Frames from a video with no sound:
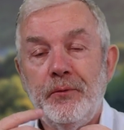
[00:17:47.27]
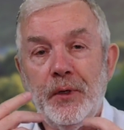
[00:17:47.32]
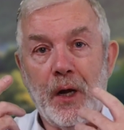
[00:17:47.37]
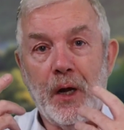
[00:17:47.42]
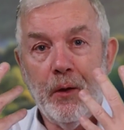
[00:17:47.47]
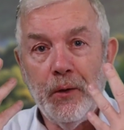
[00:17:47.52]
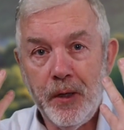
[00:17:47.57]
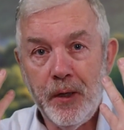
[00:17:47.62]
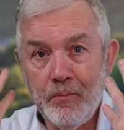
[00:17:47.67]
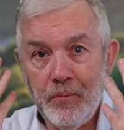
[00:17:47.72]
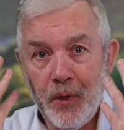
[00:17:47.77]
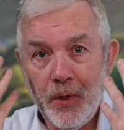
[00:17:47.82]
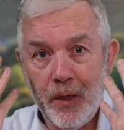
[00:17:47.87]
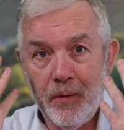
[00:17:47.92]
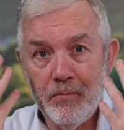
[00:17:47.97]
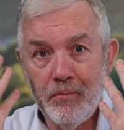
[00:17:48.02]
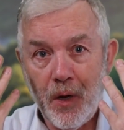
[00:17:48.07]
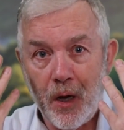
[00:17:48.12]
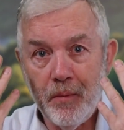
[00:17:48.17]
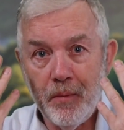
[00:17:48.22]
you know,
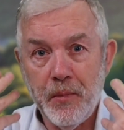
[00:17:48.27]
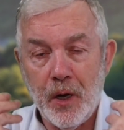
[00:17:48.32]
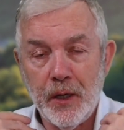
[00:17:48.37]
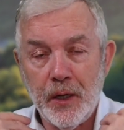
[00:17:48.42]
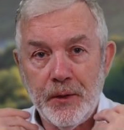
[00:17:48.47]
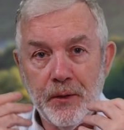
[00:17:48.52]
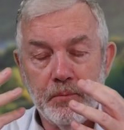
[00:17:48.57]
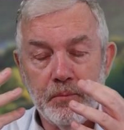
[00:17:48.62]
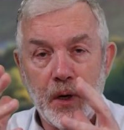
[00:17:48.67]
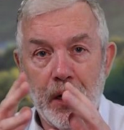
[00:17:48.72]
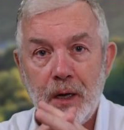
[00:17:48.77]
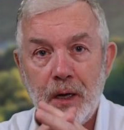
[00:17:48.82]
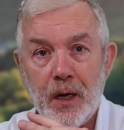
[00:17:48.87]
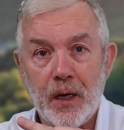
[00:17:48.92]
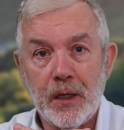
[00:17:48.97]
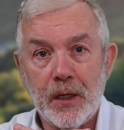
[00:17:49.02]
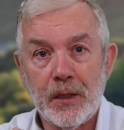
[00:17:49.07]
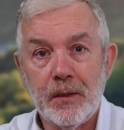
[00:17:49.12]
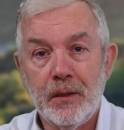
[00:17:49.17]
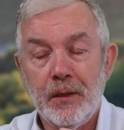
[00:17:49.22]
in my mind and my
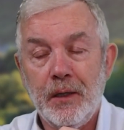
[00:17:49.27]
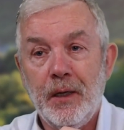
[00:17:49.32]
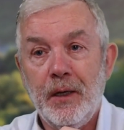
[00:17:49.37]
heart.